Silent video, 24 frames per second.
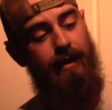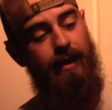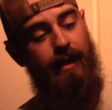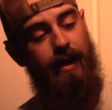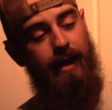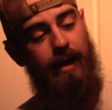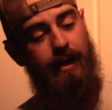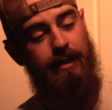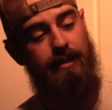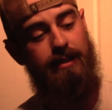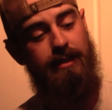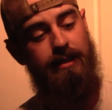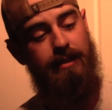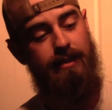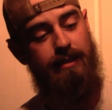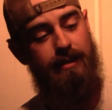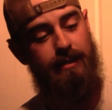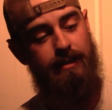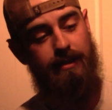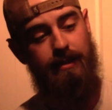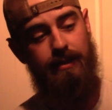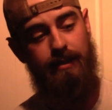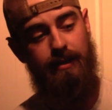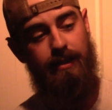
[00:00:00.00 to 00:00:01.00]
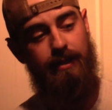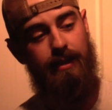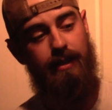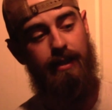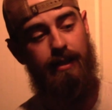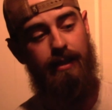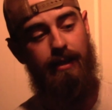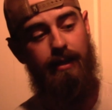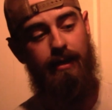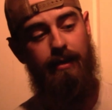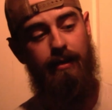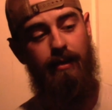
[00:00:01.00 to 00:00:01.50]
as it's,
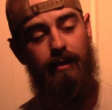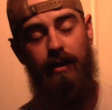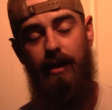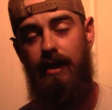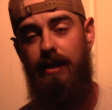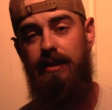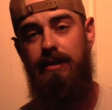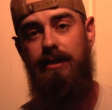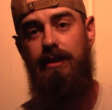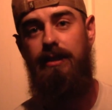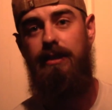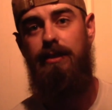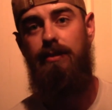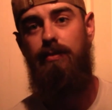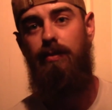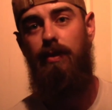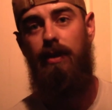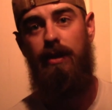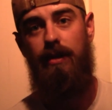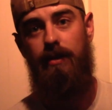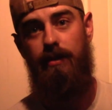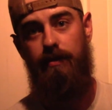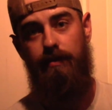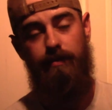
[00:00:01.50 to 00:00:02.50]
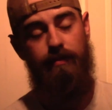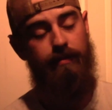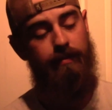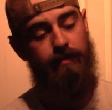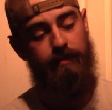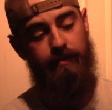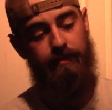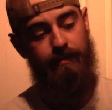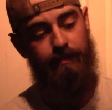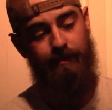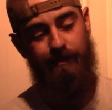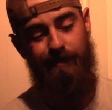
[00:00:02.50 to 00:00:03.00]
in all honesty, it's one of
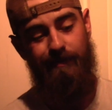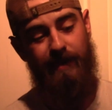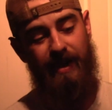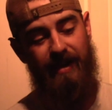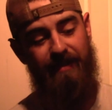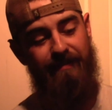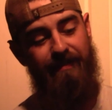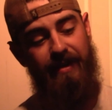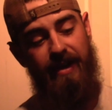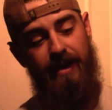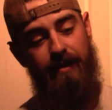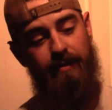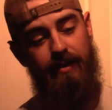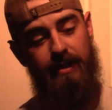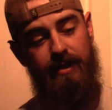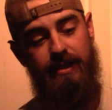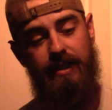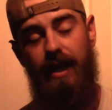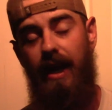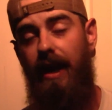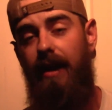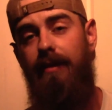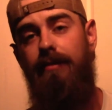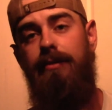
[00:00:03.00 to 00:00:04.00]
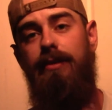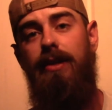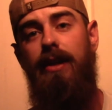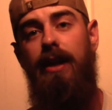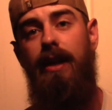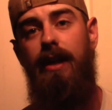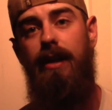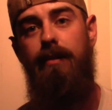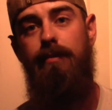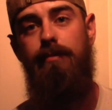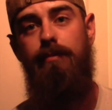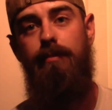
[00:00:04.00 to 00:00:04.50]
my favorites. I've
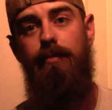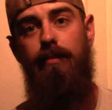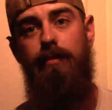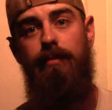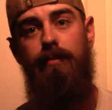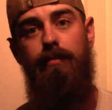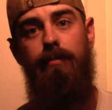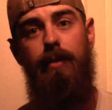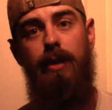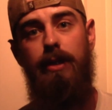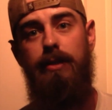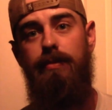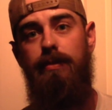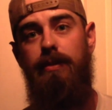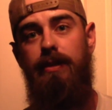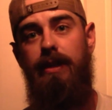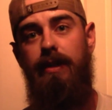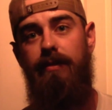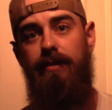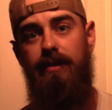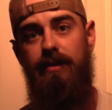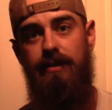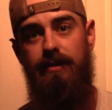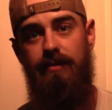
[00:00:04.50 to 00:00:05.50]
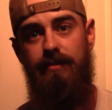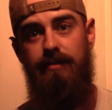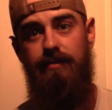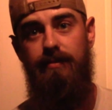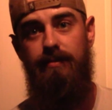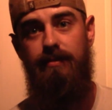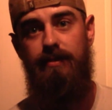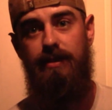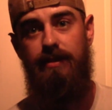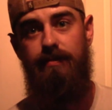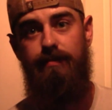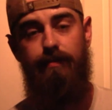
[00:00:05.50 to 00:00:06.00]
tried multiple different
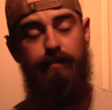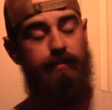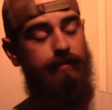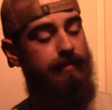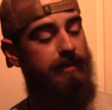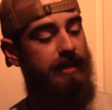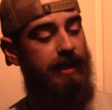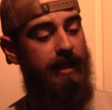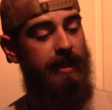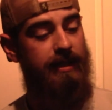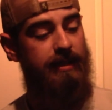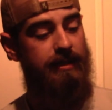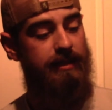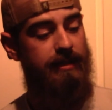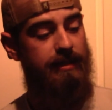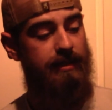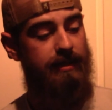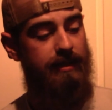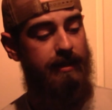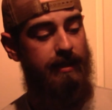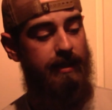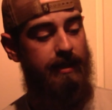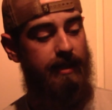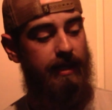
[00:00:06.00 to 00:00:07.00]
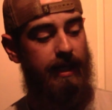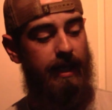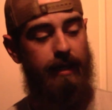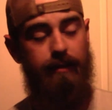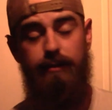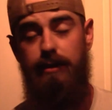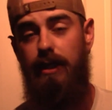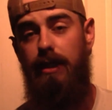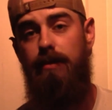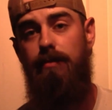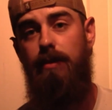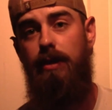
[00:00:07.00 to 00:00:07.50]
sights. I've
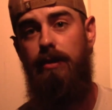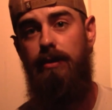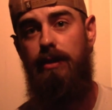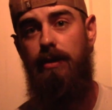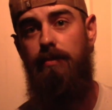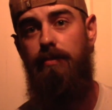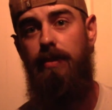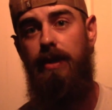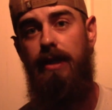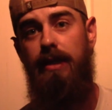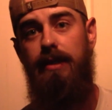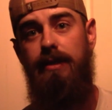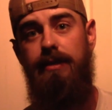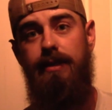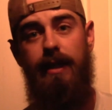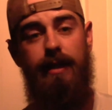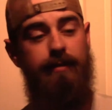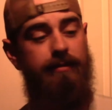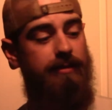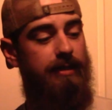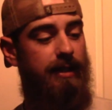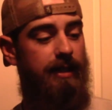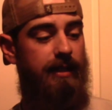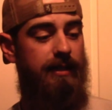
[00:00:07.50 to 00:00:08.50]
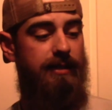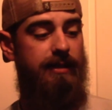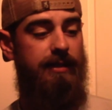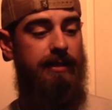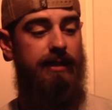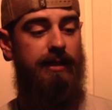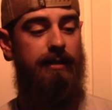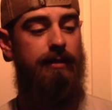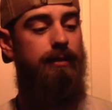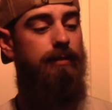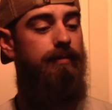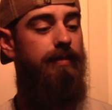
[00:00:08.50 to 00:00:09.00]
tried multi-pins, I've tried
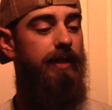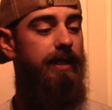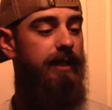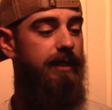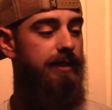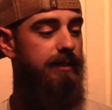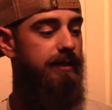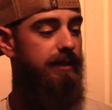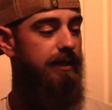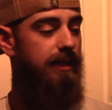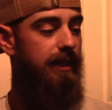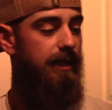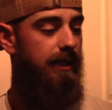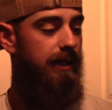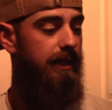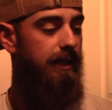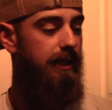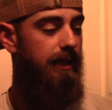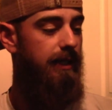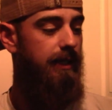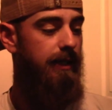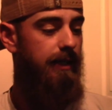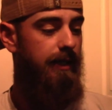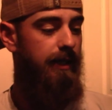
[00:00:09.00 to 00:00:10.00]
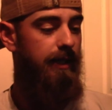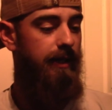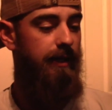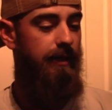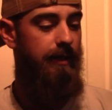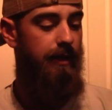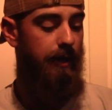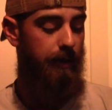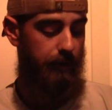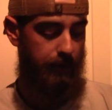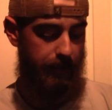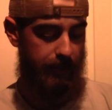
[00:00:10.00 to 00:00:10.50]
single pins, and you
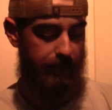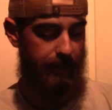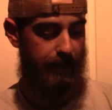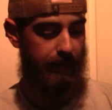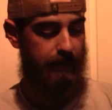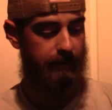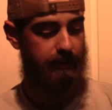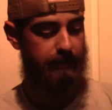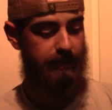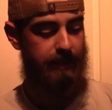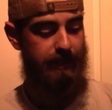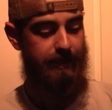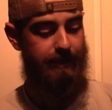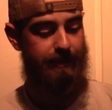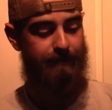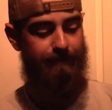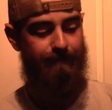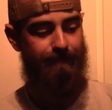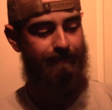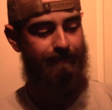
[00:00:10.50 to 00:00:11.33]
know what, just